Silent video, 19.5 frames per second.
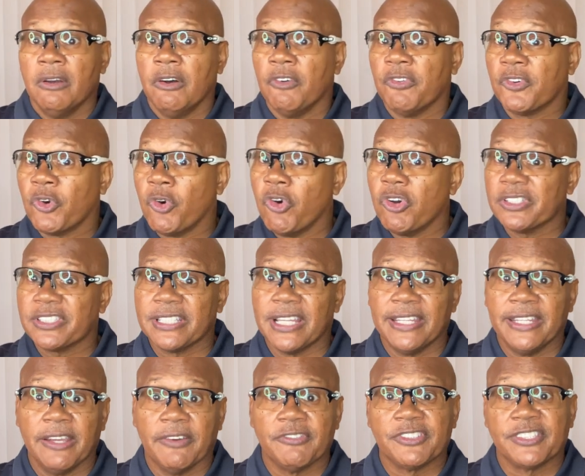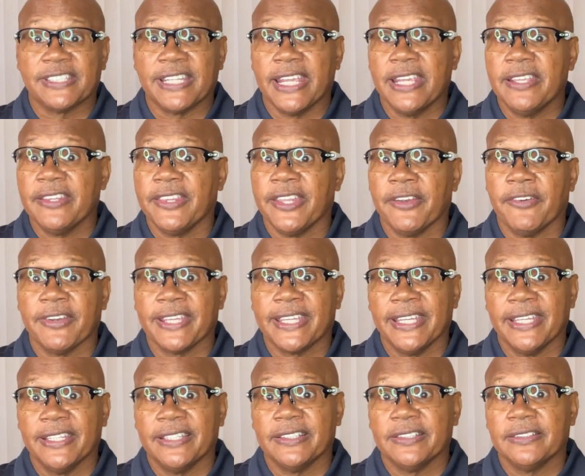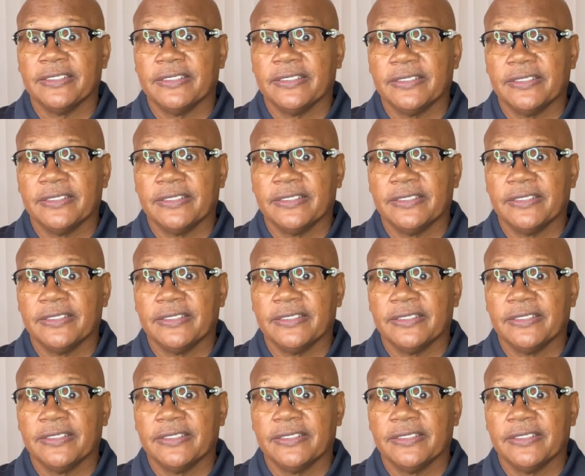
Of course, I never stayed there again.